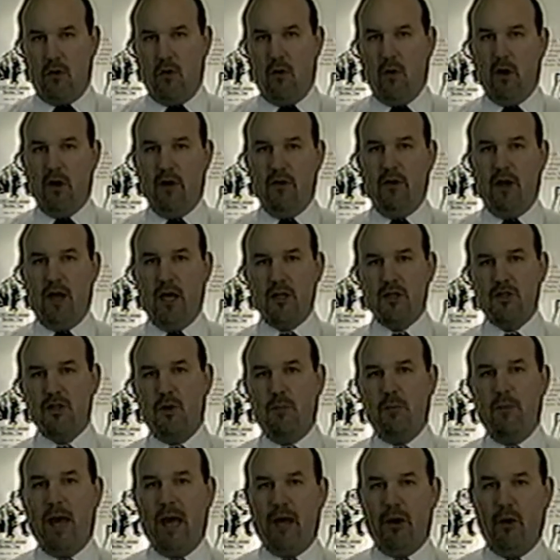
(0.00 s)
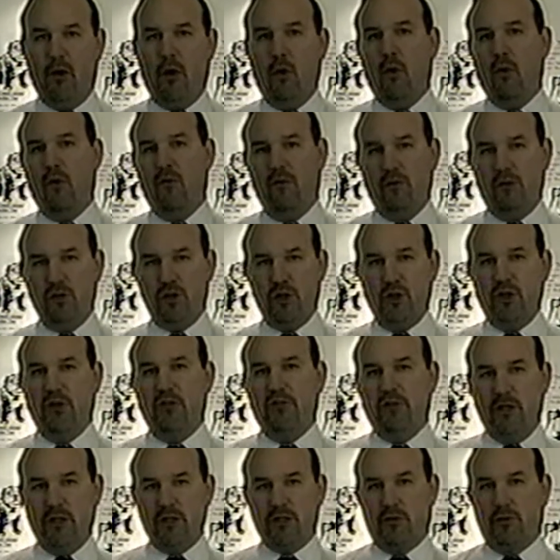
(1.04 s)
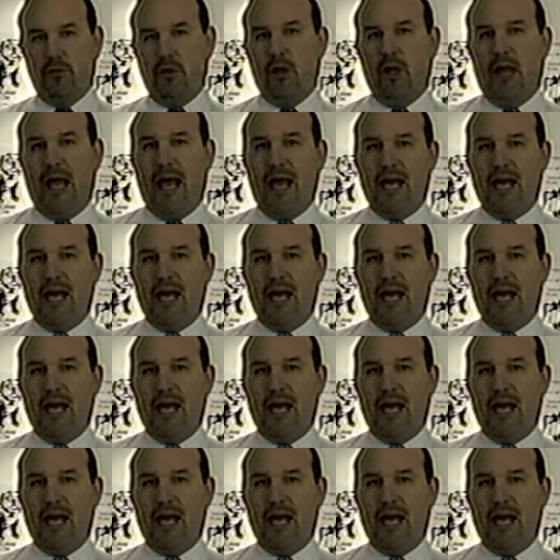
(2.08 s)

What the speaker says: or somato to the visceral